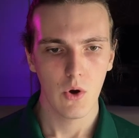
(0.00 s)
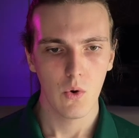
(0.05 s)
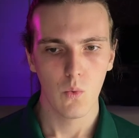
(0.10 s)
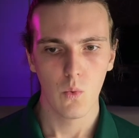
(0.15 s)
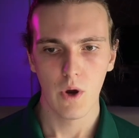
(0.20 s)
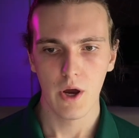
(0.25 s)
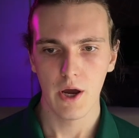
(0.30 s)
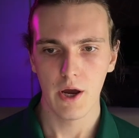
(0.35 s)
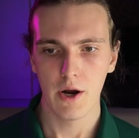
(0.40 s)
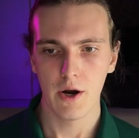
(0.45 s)

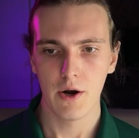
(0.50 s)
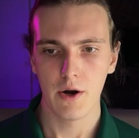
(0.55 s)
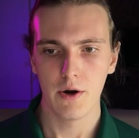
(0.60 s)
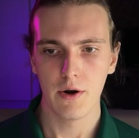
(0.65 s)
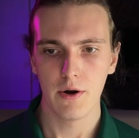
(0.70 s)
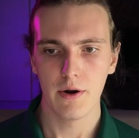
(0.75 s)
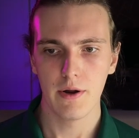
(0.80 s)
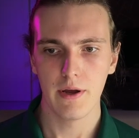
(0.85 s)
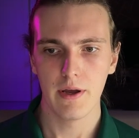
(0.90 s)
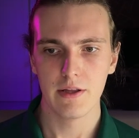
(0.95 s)

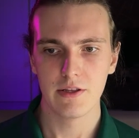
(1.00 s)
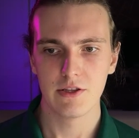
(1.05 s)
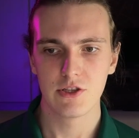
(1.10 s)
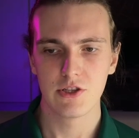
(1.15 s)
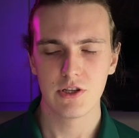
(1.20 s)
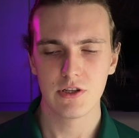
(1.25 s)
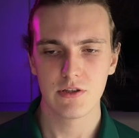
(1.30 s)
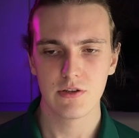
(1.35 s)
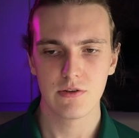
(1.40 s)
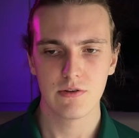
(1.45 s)
where it's
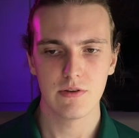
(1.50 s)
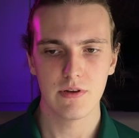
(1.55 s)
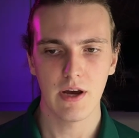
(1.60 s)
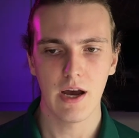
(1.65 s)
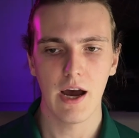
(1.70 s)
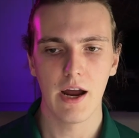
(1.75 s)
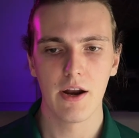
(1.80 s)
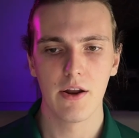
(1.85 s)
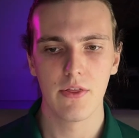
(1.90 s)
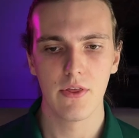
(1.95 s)
just
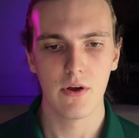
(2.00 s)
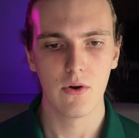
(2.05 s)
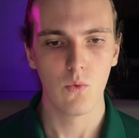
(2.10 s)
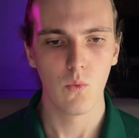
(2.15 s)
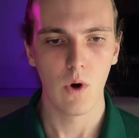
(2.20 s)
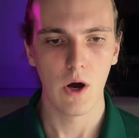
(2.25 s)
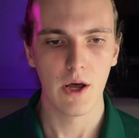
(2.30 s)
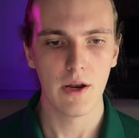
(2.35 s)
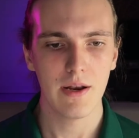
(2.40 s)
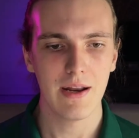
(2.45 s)
higher than
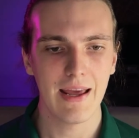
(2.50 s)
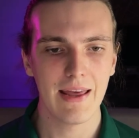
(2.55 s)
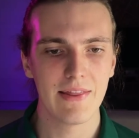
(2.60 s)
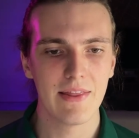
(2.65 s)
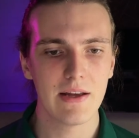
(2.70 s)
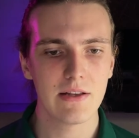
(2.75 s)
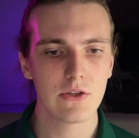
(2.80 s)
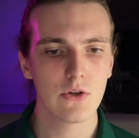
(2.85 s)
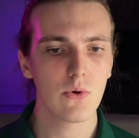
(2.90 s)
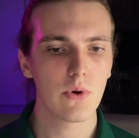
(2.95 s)
1, and
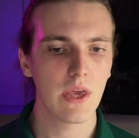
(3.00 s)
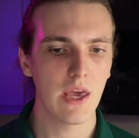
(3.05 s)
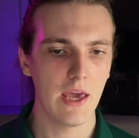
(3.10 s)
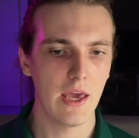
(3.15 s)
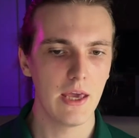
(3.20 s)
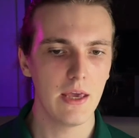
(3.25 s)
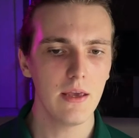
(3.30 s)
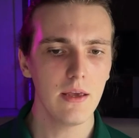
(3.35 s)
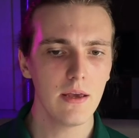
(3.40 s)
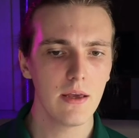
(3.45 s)
that's
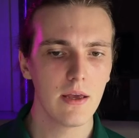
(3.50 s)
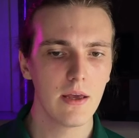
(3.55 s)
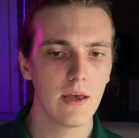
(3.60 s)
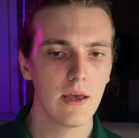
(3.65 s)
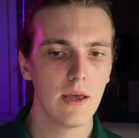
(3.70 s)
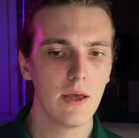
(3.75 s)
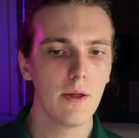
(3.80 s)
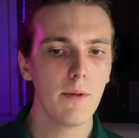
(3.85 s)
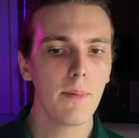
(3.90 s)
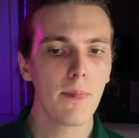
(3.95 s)
okay
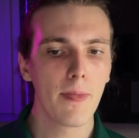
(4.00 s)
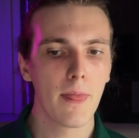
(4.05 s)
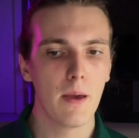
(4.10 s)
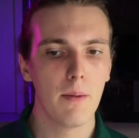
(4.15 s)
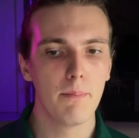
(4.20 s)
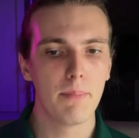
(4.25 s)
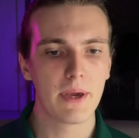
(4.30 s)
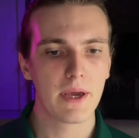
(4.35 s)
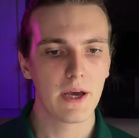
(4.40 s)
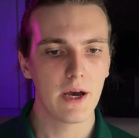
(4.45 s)

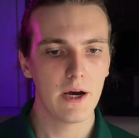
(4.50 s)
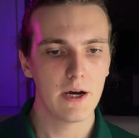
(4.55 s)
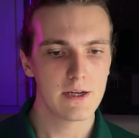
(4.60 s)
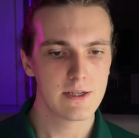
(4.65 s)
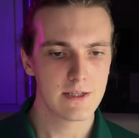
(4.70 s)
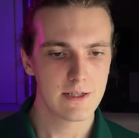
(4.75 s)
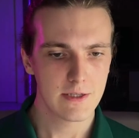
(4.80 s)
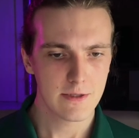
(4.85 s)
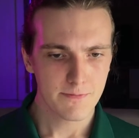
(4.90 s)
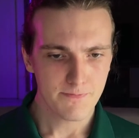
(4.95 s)

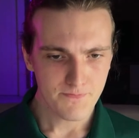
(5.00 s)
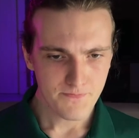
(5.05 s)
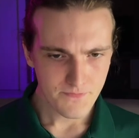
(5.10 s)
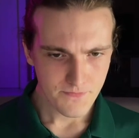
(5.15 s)
because